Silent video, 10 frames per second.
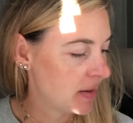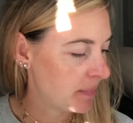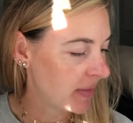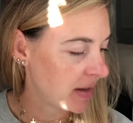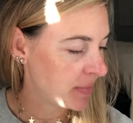
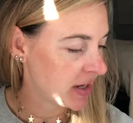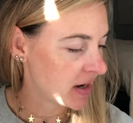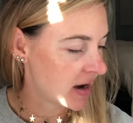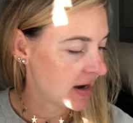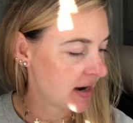Maybe
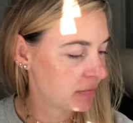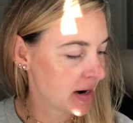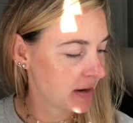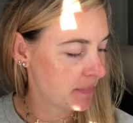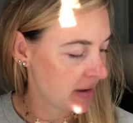I
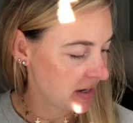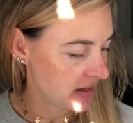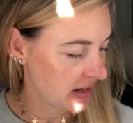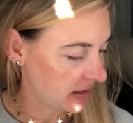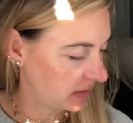
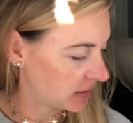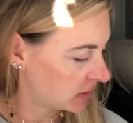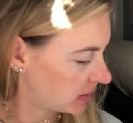recommended the